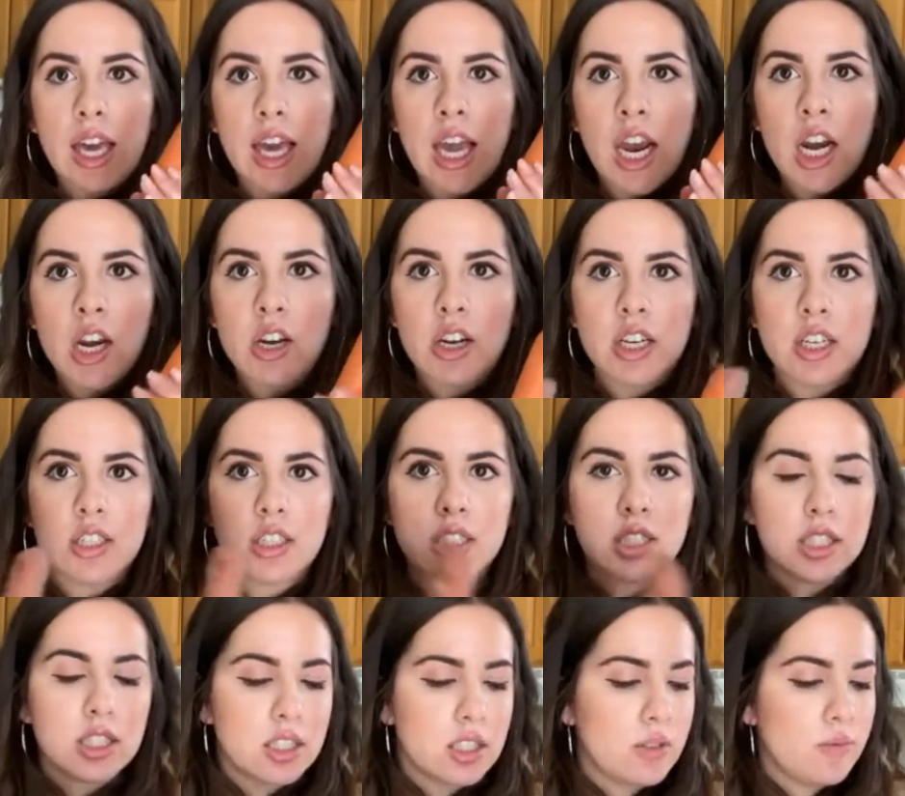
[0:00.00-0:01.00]

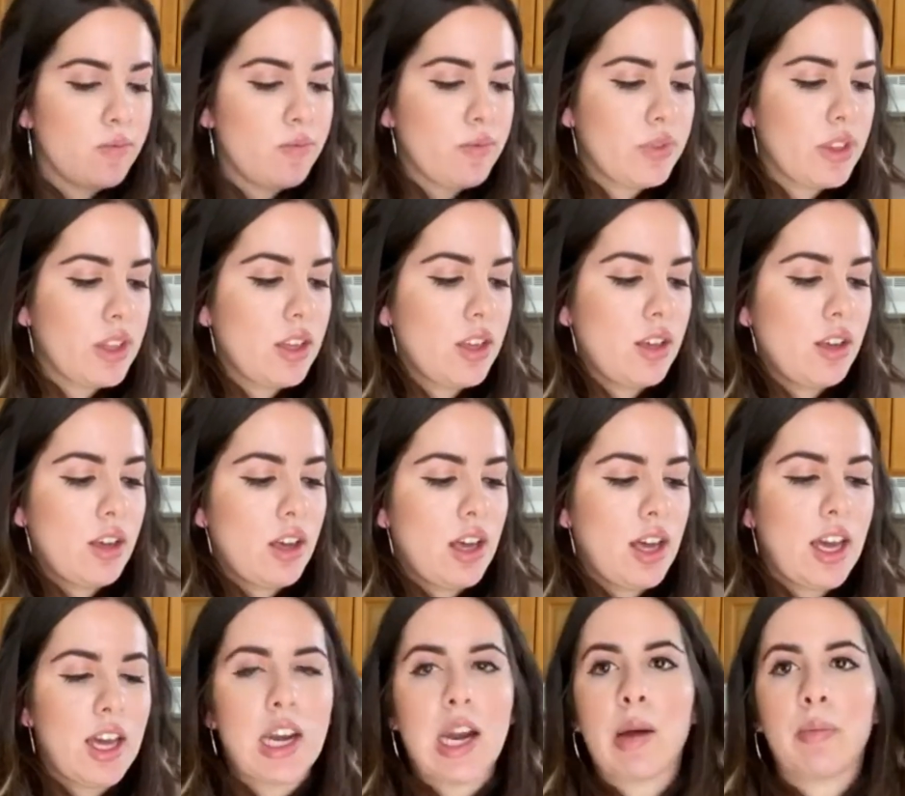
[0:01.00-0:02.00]
carrots,
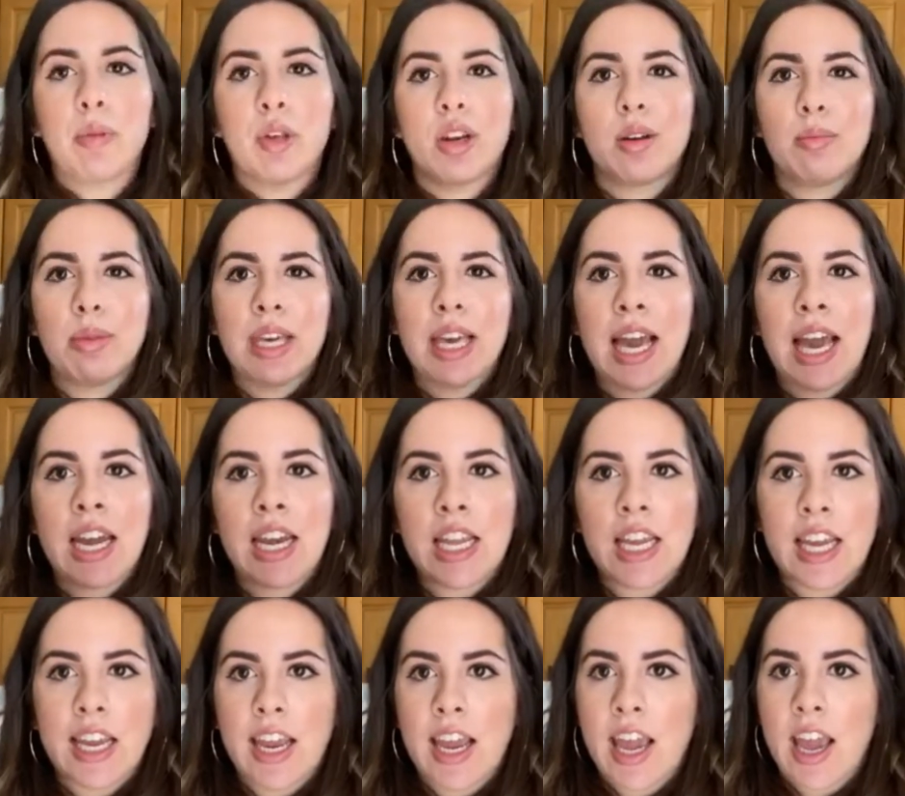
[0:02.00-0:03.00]
and I'm gonna be
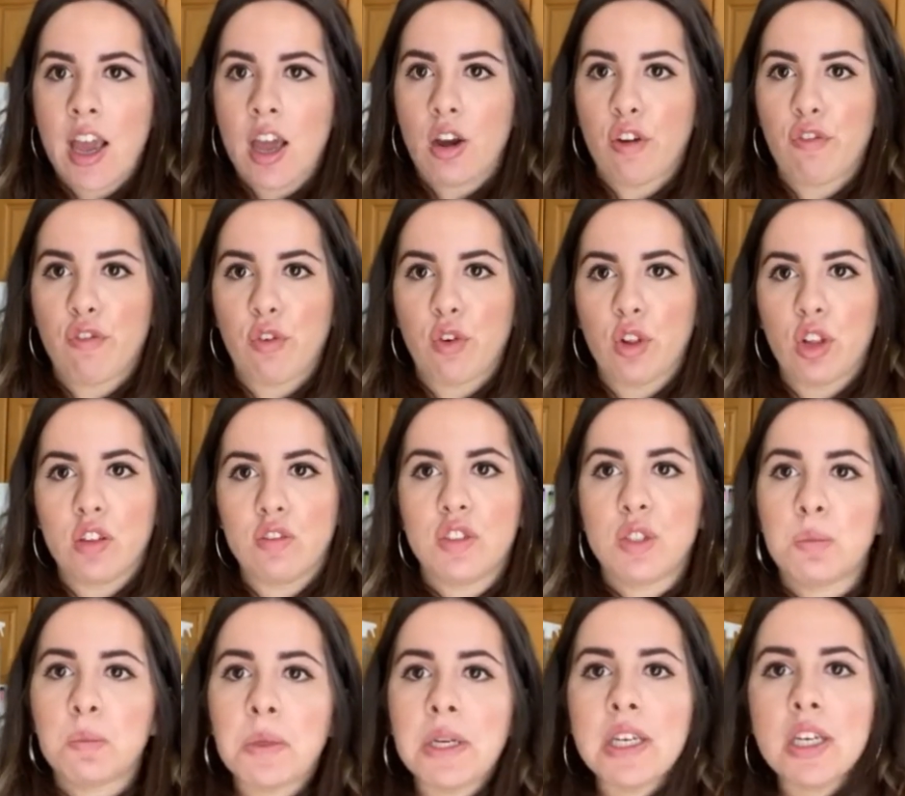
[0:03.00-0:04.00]
adding a handful of
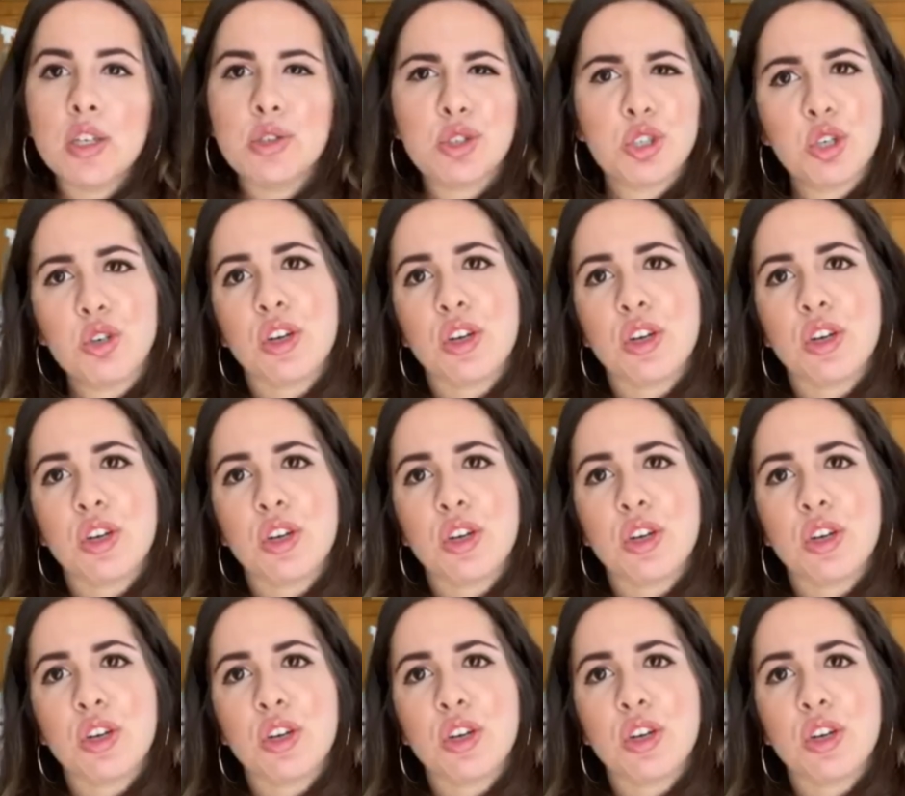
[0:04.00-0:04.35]
spinach.